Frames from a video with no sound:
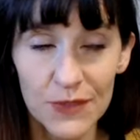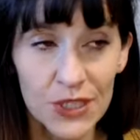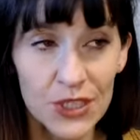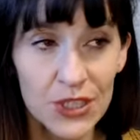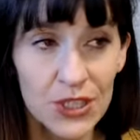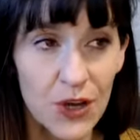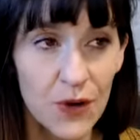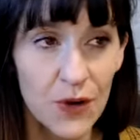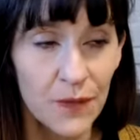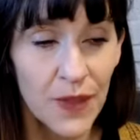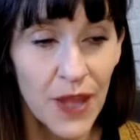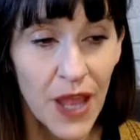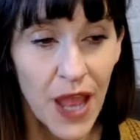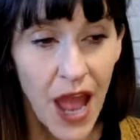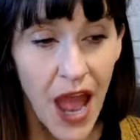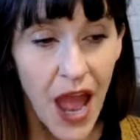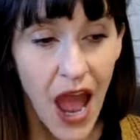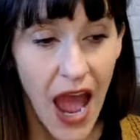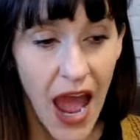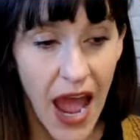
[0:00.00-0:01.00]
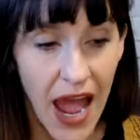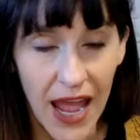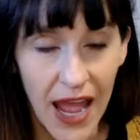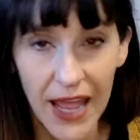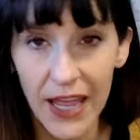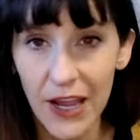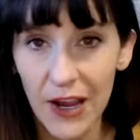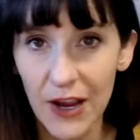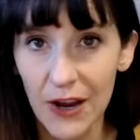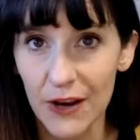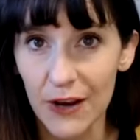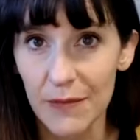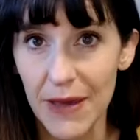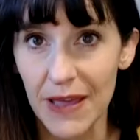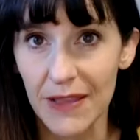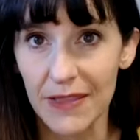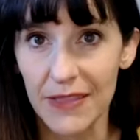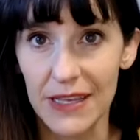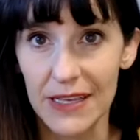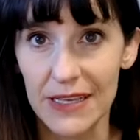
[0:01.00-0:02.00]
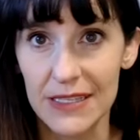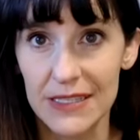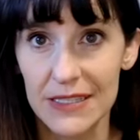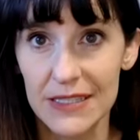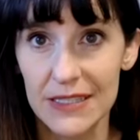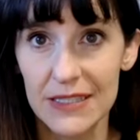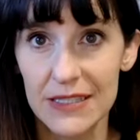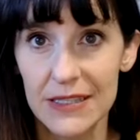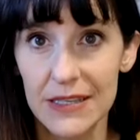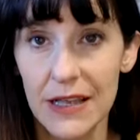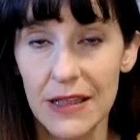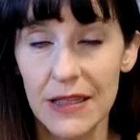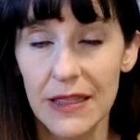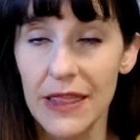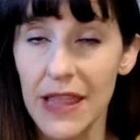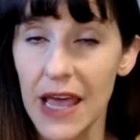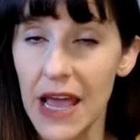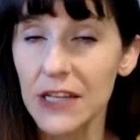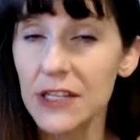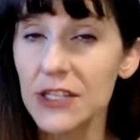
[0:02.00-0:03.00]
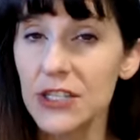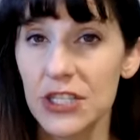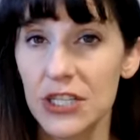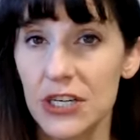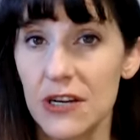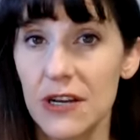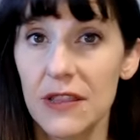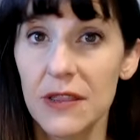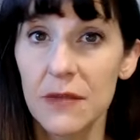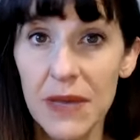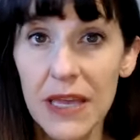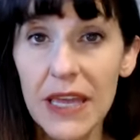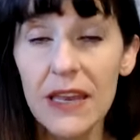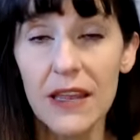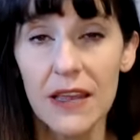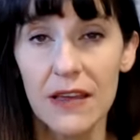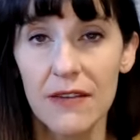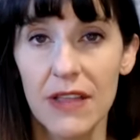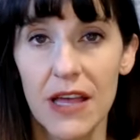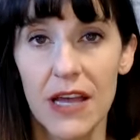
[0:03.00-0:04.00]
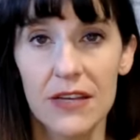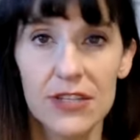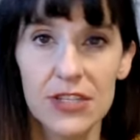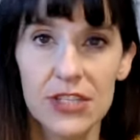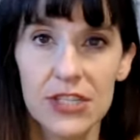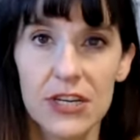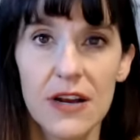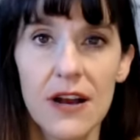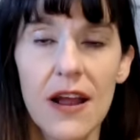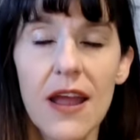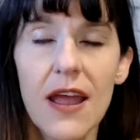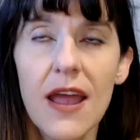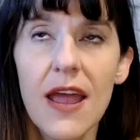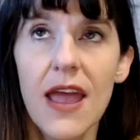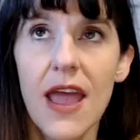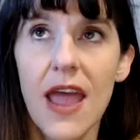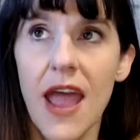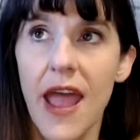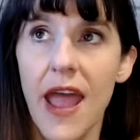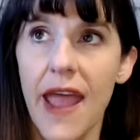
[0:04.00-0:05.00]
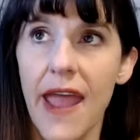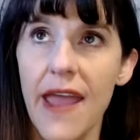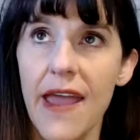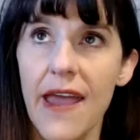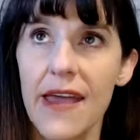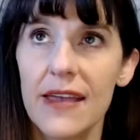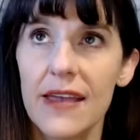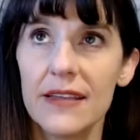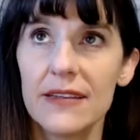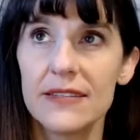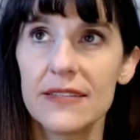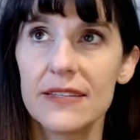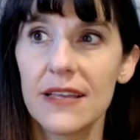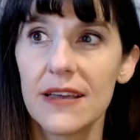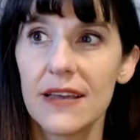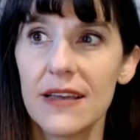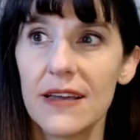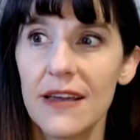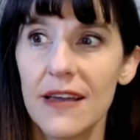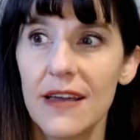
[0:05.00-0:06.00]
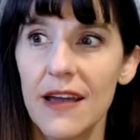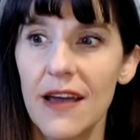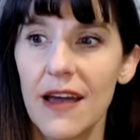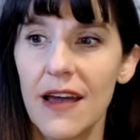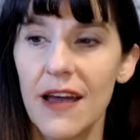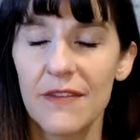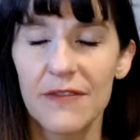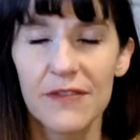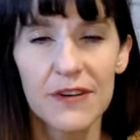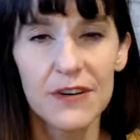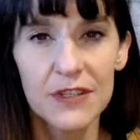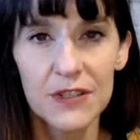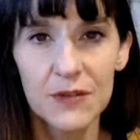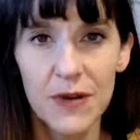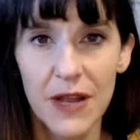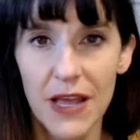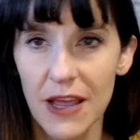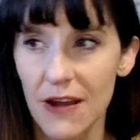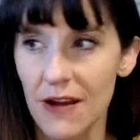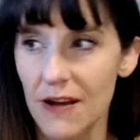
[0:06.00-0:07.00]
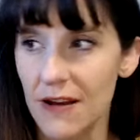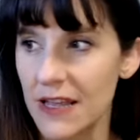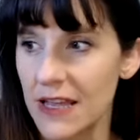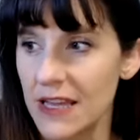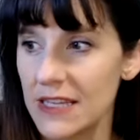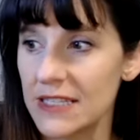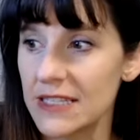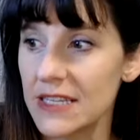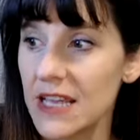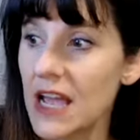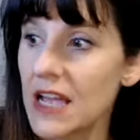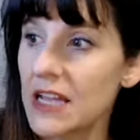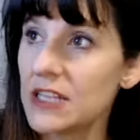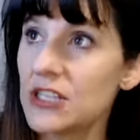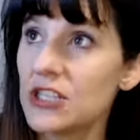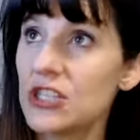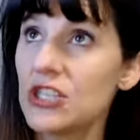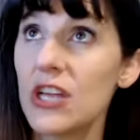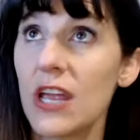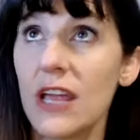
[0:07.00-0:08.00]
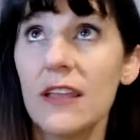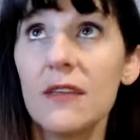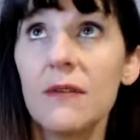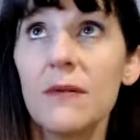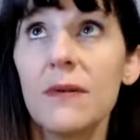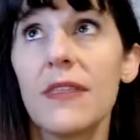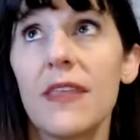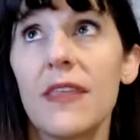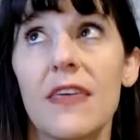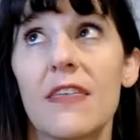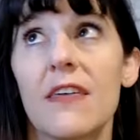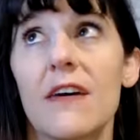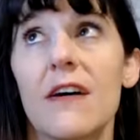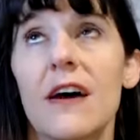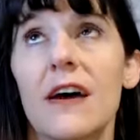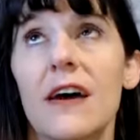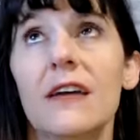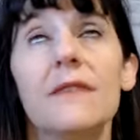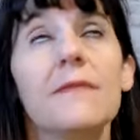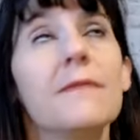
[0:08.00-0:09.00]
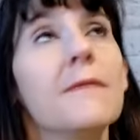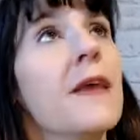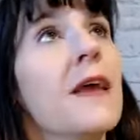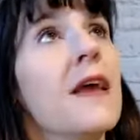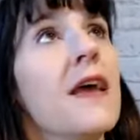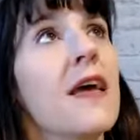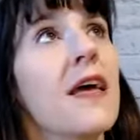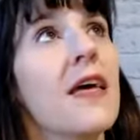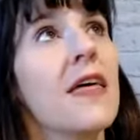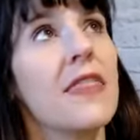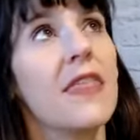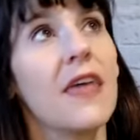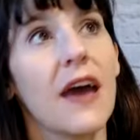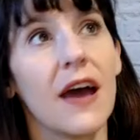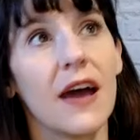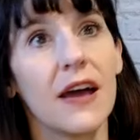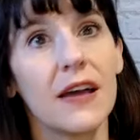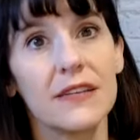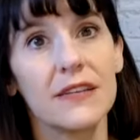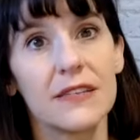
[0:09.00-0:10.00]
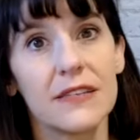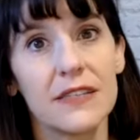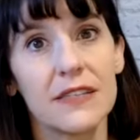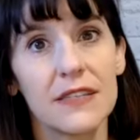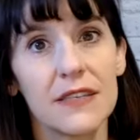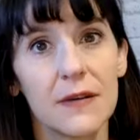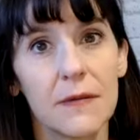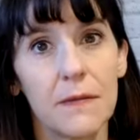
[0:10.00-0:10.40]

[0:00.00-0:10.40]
So, I heard about this last year, at the beginning of last year. And at first, when I heard it, I genuinely thought that